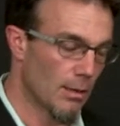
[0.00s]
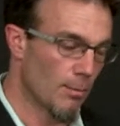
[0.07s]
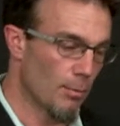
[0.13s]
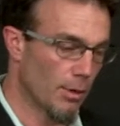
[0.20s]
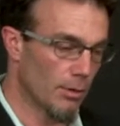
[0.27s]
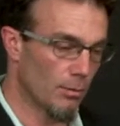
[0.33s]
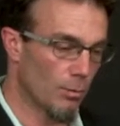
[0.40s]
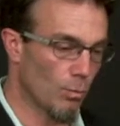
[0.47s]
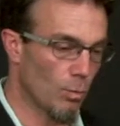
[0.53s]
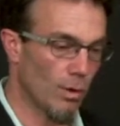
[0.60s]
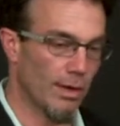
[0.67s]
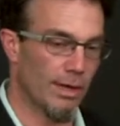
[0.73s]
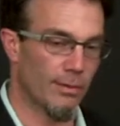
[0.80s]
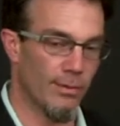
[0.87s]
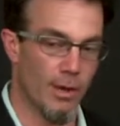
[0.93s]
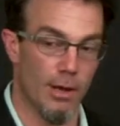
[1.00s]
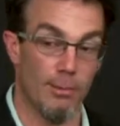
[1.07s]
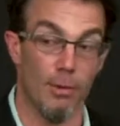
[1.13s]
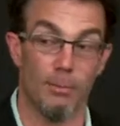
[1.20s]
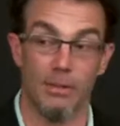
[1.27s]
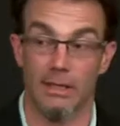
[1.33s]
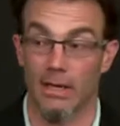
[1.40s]
but when I thought
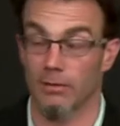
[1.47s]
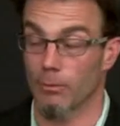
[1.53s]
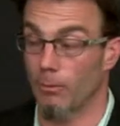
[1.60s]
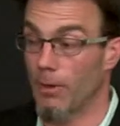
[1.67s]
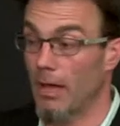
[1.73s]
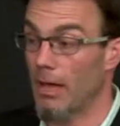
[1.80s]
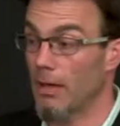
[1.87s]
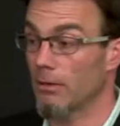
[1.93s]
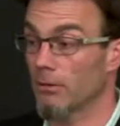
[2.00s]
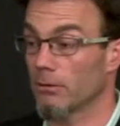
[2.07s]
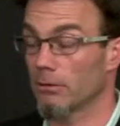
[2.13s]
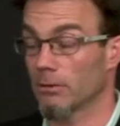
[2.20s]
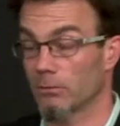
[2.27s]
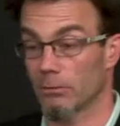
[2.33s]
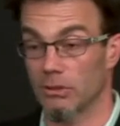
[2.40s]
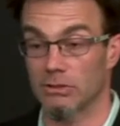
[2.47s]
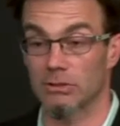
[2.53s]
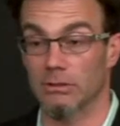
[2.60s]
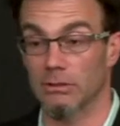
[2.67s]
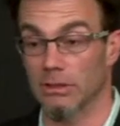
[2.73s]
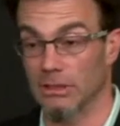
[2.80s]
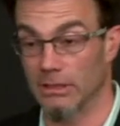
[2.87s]
about being on the panel
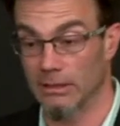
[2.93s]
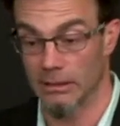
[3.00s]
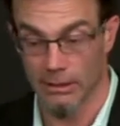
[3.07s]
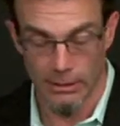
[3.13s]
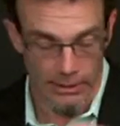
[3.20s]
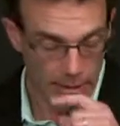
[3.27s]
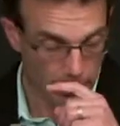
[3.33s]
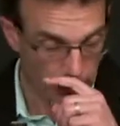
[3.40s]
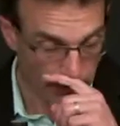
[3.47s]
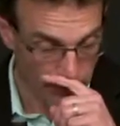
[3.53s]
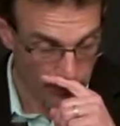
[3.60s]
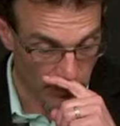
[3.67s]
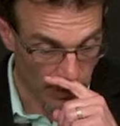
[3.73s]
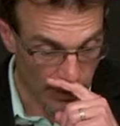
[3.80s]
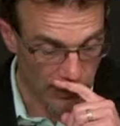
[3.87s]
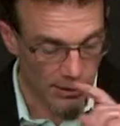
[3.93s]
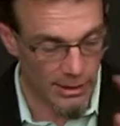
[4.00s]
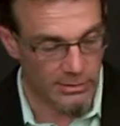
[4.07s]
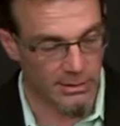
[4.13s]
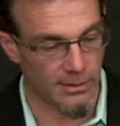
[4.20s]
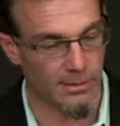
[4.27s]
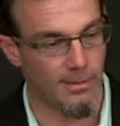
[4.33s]
originally, um, I,
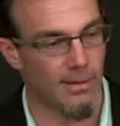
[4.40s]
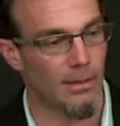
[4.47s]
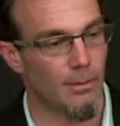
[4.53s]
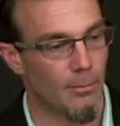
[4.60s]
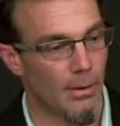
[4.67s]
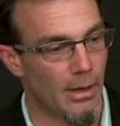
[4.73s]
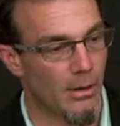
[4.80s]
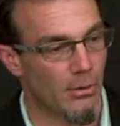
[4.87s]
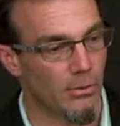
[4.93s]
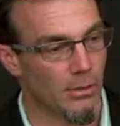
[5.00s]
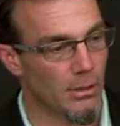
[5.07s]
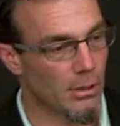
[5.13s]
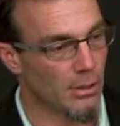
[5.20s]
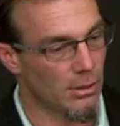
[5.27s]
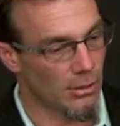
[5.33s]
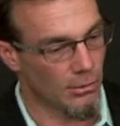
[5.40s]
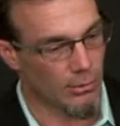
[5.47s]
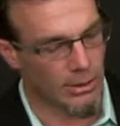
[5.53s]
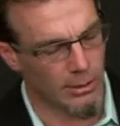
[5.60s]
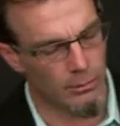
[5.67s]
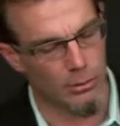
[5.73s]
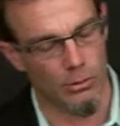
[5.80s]
I, did think about,
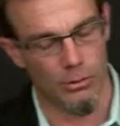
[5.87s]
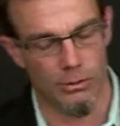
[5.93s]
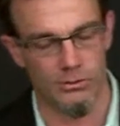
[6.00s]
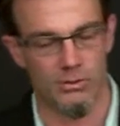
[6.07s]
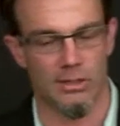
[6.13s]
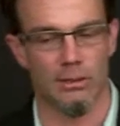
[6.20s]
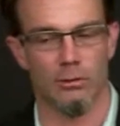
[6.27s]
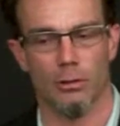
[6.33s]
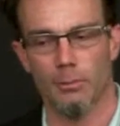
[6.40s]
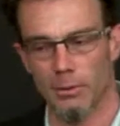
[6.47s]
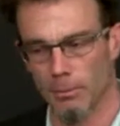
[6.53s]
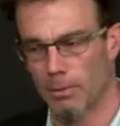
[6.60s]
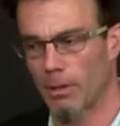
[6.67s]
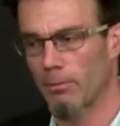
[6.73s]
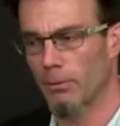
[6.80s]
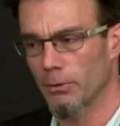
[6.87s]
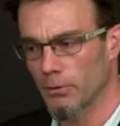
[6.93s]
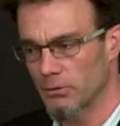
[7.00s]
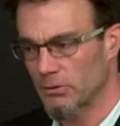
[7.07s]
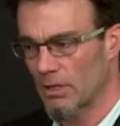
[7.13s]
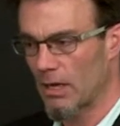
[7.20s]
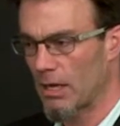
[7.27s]
okay, you know, I'll say a little bit about
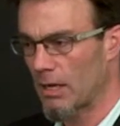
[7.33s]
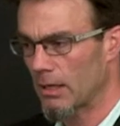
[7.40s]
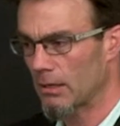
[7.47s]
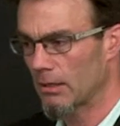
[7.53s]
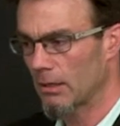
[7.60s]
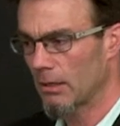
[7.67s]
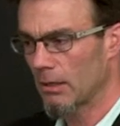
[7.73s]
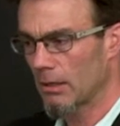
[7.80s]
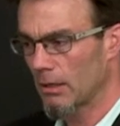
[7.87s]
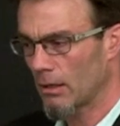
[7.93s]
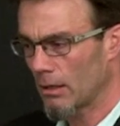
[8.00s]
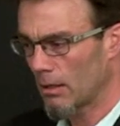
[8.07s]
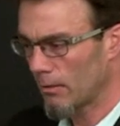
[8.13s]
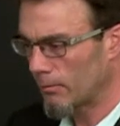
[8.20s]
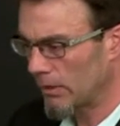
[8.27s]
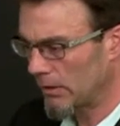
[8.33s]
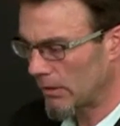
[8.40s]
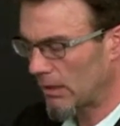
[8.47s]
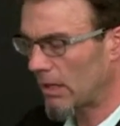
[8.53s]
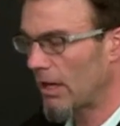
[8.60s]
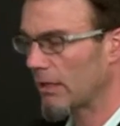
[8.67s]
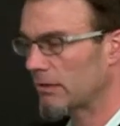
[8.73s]
Blue Sky um, in the
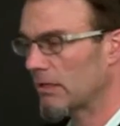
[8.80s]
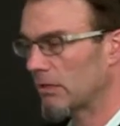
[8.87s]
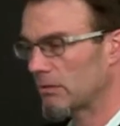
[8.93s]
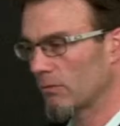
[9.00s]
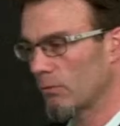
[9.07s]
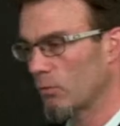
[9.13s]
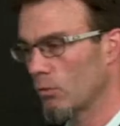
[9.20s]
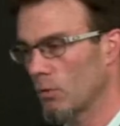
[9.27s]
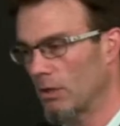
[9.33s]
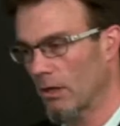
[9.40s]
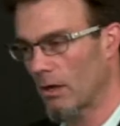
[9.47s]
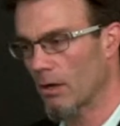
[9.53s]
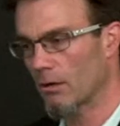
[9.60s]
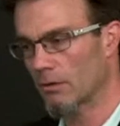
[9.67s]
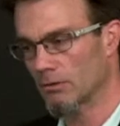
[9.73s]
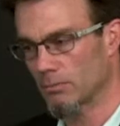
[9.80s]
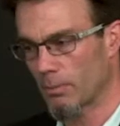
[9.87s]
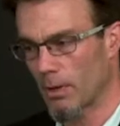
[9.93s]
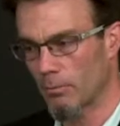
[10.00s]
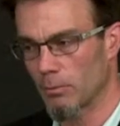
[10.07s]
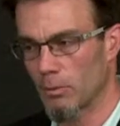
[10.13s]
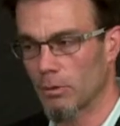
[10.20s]
context of who we are, it's
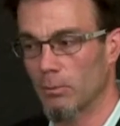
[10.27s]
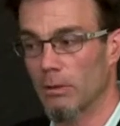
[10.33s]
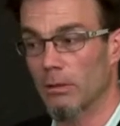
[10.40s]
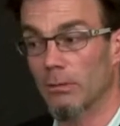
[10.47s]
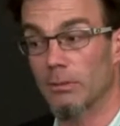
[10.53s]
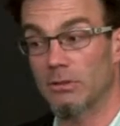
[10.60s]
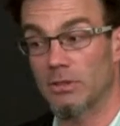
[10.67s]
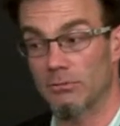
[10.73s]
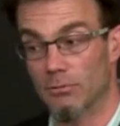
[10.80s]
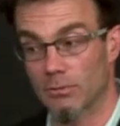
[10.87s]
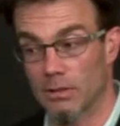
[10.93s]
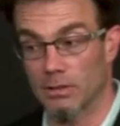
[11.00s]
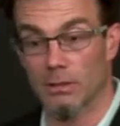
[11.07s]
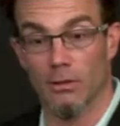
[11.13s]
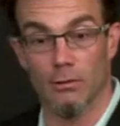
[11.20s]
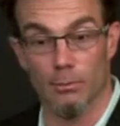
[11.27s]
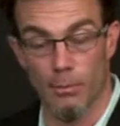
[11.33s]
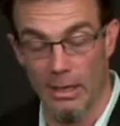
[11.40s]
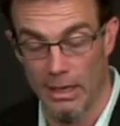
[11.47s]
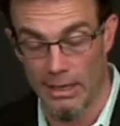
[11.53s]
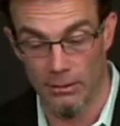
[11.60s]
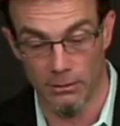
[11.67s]
probably going to be a little bit different than the other
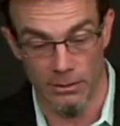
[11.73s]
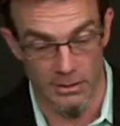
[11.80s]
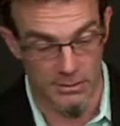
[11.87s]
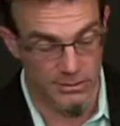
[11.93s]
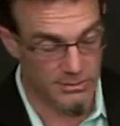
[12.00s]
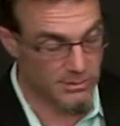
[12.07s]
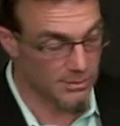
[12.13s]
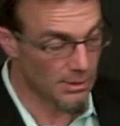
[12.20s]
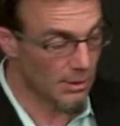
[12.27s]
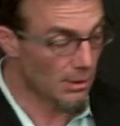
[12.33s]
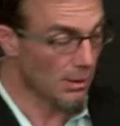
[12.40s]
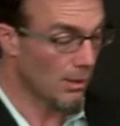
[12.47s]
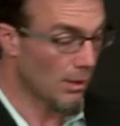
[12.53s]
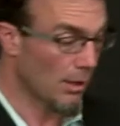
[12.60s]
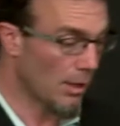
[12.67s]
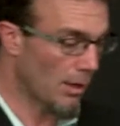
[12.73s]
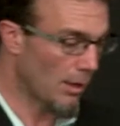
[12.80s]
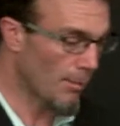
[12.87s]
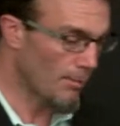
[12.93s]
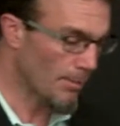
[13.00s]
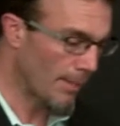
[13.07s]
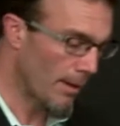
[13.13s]
panelists.
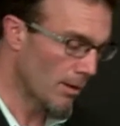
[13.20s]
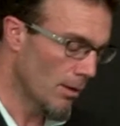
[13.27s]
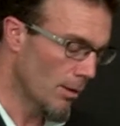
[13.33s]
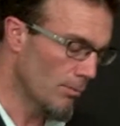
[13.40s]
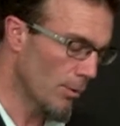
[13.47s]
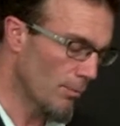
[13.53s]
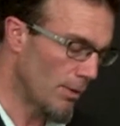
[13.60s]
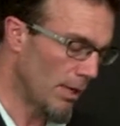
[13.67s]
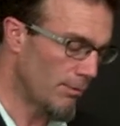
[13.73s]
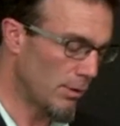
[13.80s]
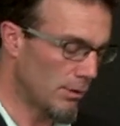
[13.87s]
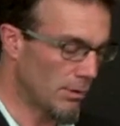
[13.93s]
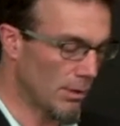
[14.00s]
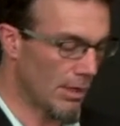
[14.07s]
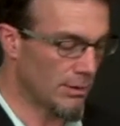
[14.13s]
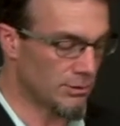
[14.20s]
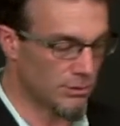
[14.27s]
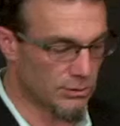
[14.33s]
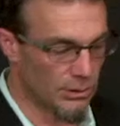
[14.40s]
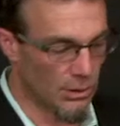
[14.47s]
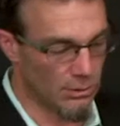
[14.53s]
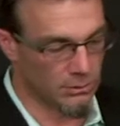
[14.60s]
Um, but maybe as you
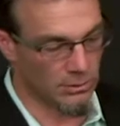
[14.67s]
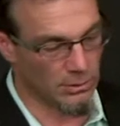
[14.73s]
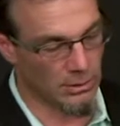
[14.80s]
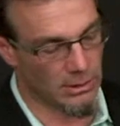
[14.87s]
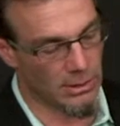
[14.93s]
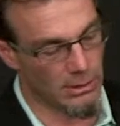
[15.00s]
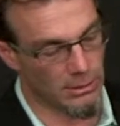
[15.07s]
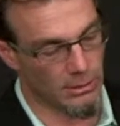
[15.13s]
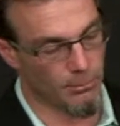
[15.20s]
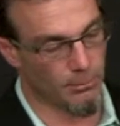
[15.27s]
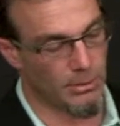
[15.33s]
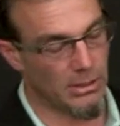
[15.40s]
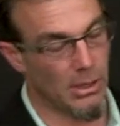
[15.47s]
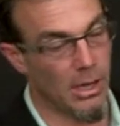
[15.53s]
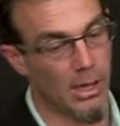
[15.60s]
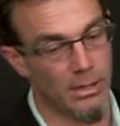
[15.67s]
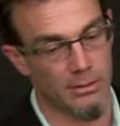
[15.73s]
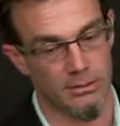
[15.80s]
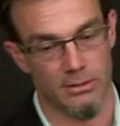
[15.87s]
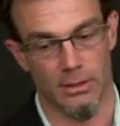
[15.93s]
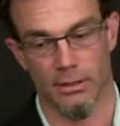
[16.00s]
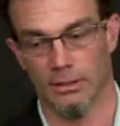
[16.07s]
start to get
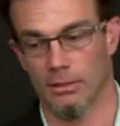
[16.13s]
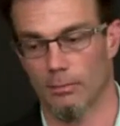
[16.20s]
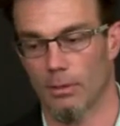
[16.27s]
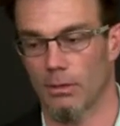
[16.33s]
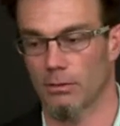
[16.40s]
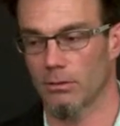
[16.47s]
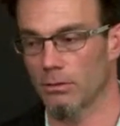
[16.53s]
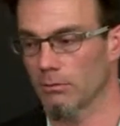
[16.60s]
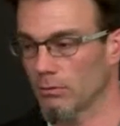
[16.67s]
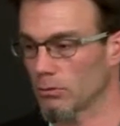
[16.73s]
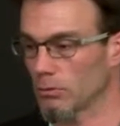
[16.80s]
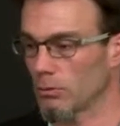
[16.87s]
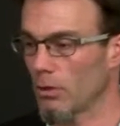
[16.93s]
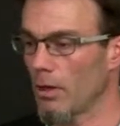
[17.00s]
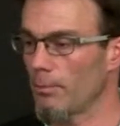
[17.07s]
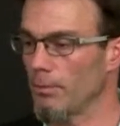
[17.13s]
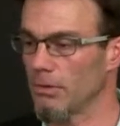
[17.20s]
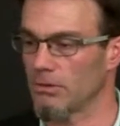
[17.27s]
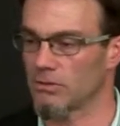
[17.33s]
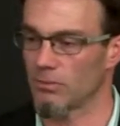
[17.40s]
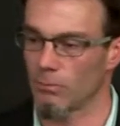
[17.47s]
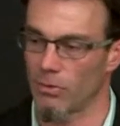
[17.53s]
beyond talking about your individual
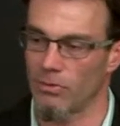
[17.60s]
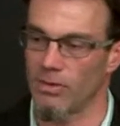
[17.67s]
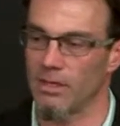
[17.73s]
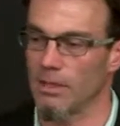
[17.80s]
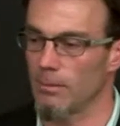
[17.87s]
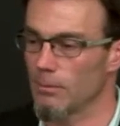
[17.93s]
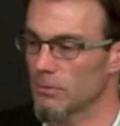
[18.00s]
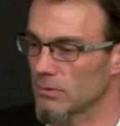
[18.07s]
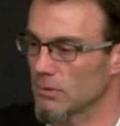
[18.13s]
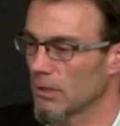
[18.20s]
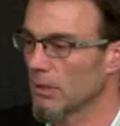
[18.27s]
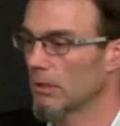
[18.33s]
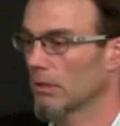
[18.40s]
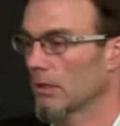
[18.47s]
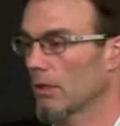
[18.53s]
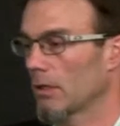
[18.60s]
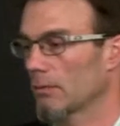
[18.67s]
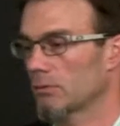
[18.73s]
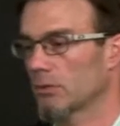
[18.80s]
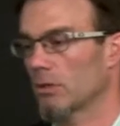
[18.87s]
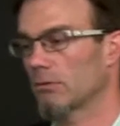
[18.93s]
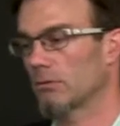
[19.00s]
companies, some themes uh,
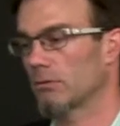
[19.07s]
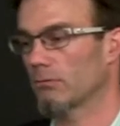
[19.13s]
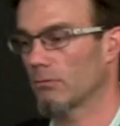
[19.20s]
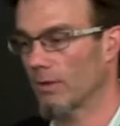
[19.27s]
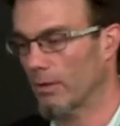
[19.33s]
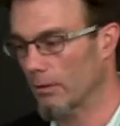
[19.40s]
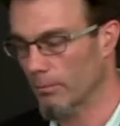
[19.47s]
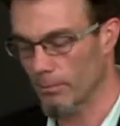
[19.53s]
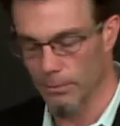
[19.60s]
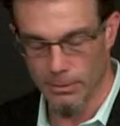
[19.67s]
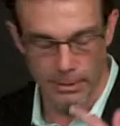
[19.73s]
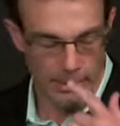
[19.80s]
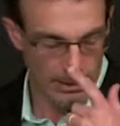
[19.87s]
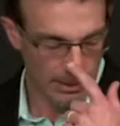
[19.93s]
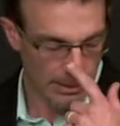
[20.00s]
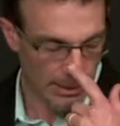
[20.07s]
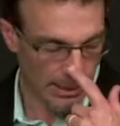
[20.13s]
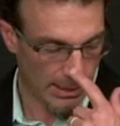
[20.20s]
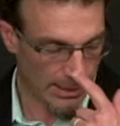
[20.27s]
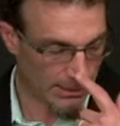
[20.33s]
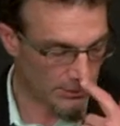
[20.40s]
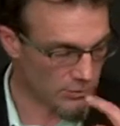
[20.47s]
start to develop.
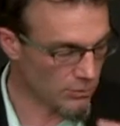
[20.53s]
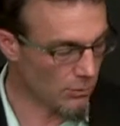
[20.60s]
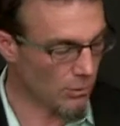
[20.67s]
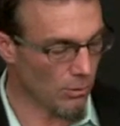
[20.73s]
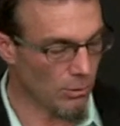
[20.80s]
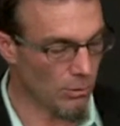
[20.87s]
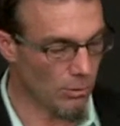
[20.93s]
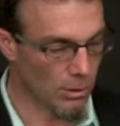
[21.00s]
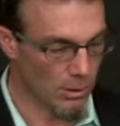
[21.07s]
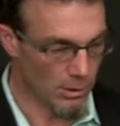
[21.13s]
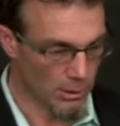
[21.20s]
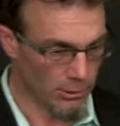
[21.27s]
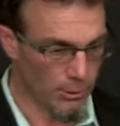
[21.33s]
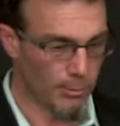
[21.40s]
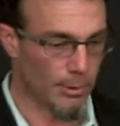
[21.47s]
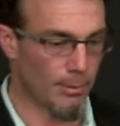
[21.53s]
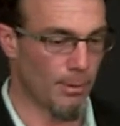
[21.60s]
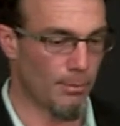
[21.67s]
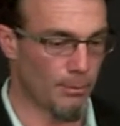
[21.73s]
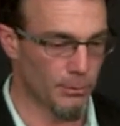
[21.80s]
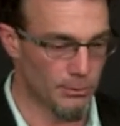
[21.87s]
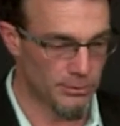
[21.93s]
And so a little bit
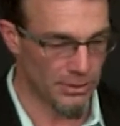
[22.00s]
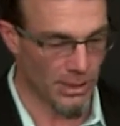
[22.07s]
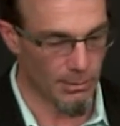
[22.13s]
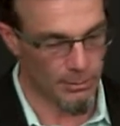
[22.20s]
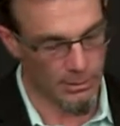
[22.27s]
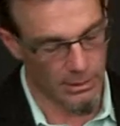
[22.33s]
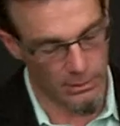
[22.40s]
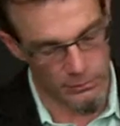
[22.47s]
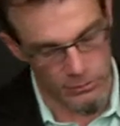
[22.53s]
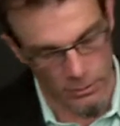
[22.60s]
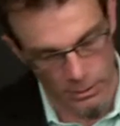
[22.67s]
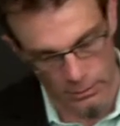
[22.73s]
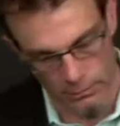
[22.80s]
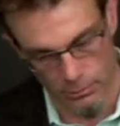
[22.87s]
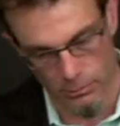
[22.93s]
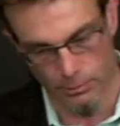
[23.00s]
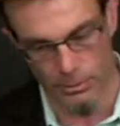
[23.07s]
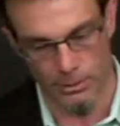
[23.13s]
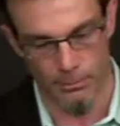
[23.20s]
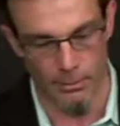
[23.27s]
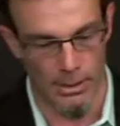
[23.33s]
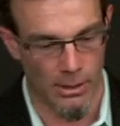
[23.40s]
about Blue Sky, and then I'll talk a little
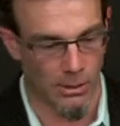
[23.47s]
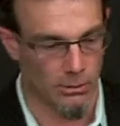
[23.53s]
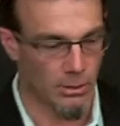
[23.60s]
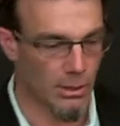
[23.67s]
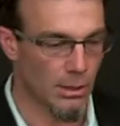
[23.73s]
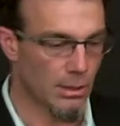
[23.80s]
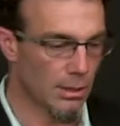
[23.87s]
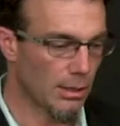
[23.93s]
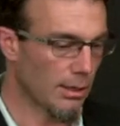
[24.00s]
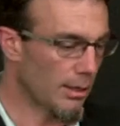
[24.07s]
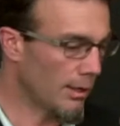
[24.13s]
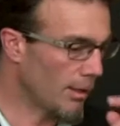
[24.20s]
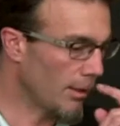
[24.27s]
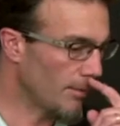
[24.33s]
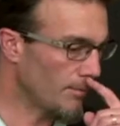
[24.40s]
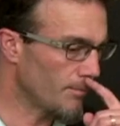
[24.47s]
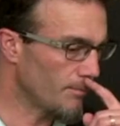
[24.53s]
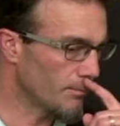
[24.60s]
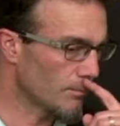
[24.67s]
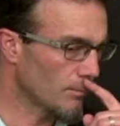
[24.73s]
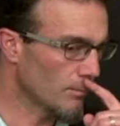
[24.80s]
bit about um,